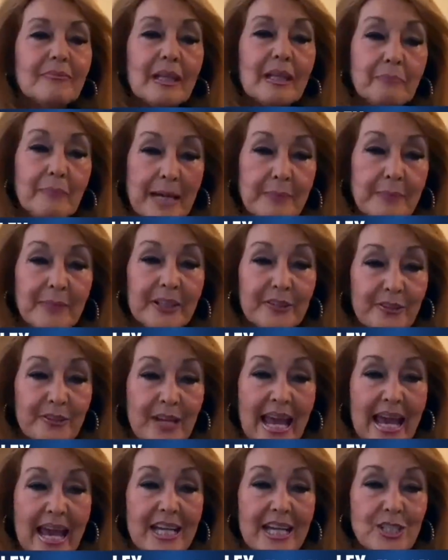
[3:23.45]
my mother,
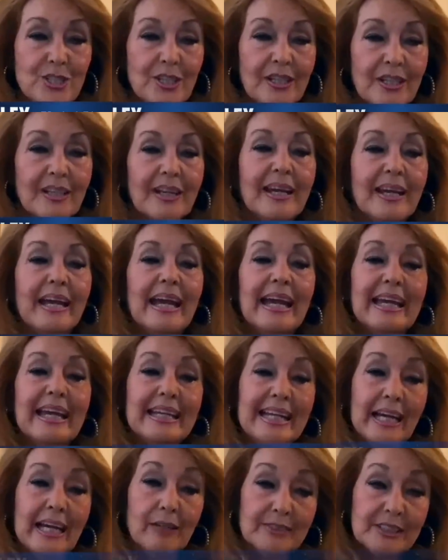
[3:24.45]
Nash, and
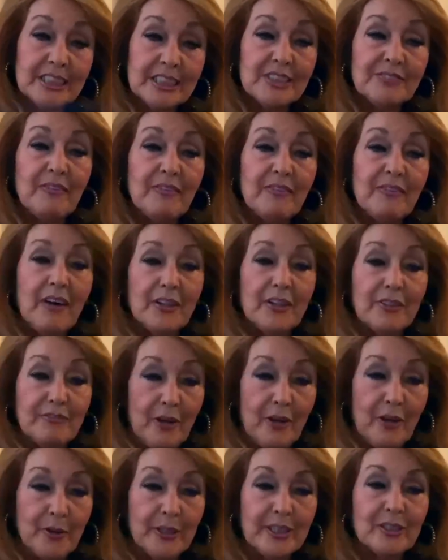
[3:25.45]
Elvis's father,
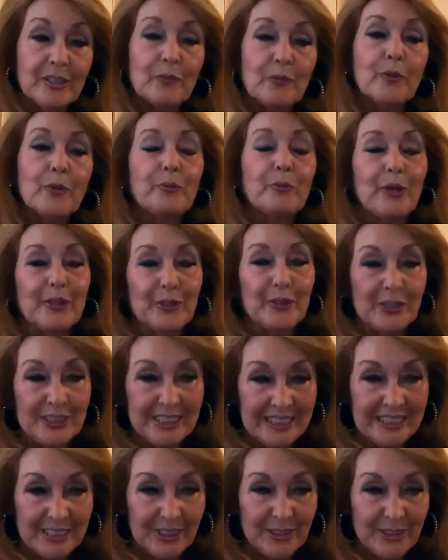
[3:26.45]
Vernon, were brother and
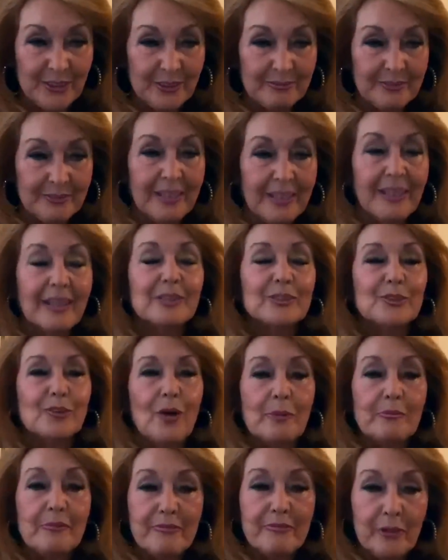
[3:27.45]
sister. So
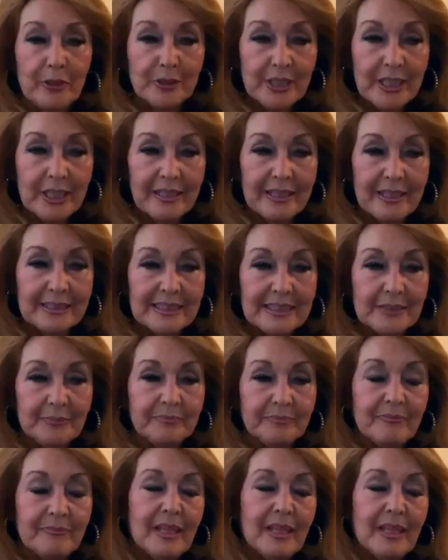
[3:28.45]
I'm a first cousin.